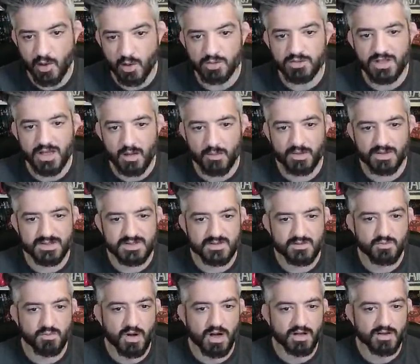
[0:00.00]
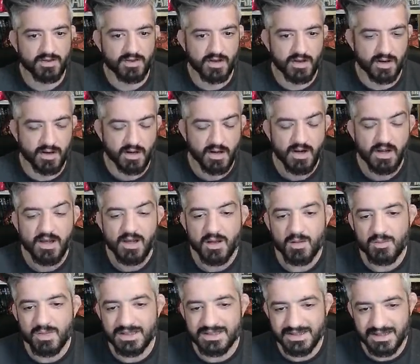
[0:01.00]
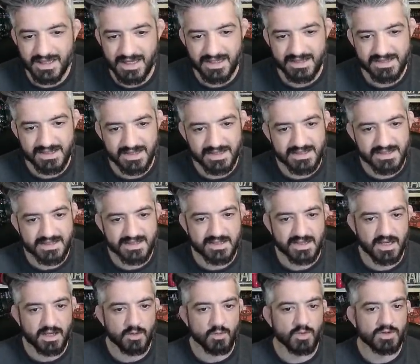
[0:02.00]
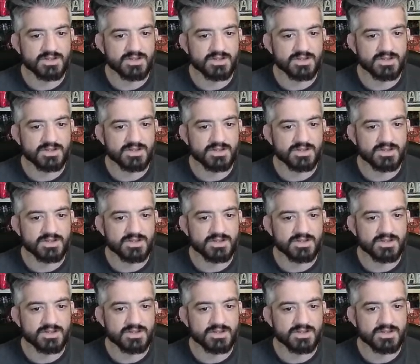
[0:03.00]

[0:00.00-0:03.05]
damage back there. But yeah, let's see what